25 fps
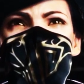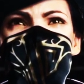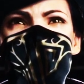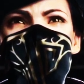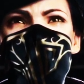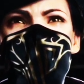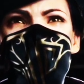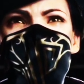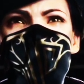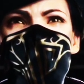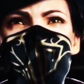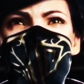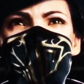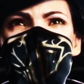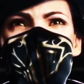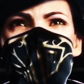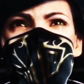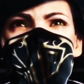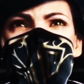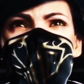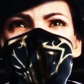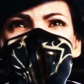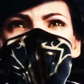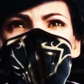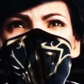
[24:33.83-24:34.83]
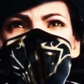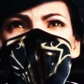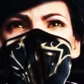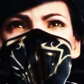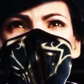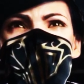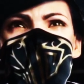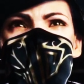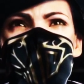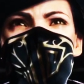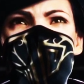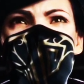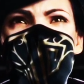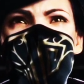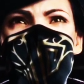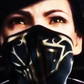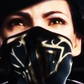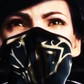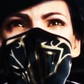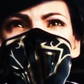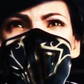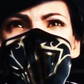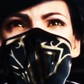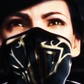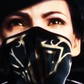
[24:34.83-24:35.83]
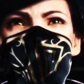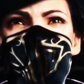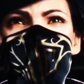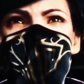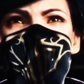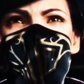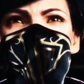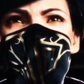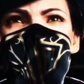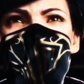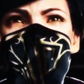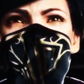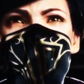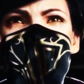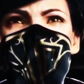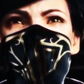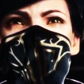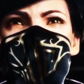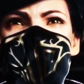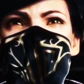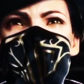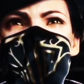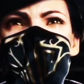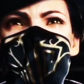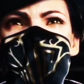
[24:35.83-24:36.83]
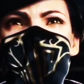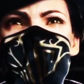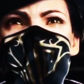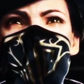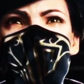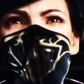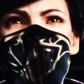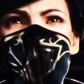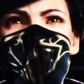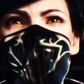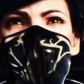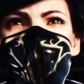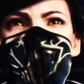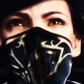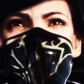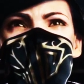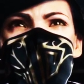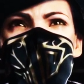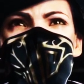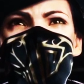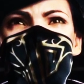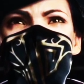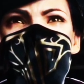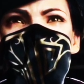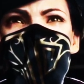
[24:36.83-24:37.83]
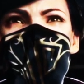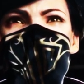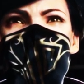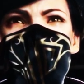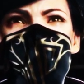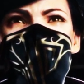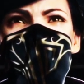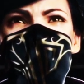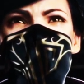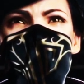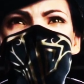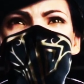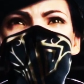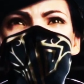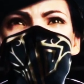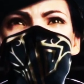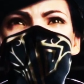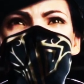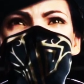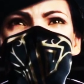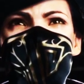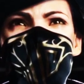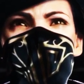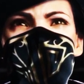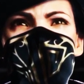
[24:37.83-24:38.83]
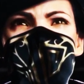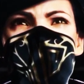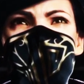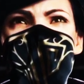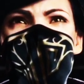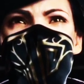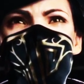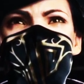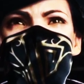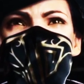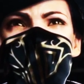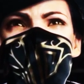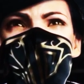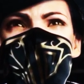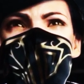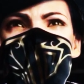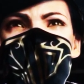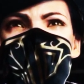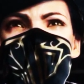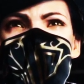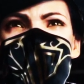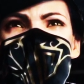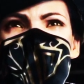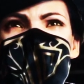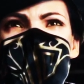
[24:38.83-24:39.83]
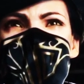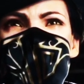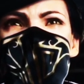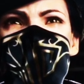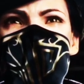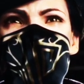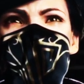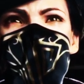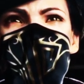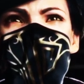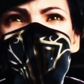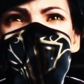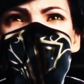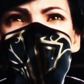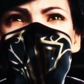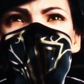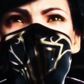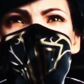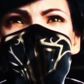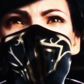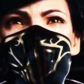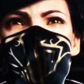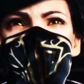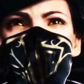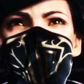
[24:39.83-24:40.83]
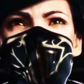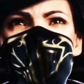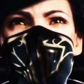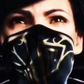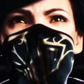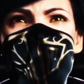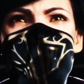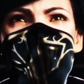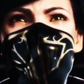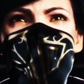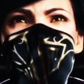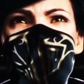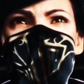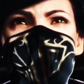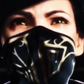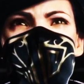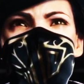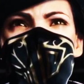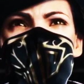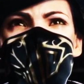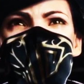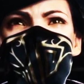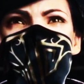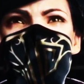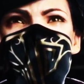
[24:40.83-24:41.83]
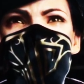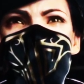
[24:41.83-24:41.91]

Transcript: which is what EA failed to do for almost everything. Mm-hmm. And as a result, it was good. I like the fact that they spend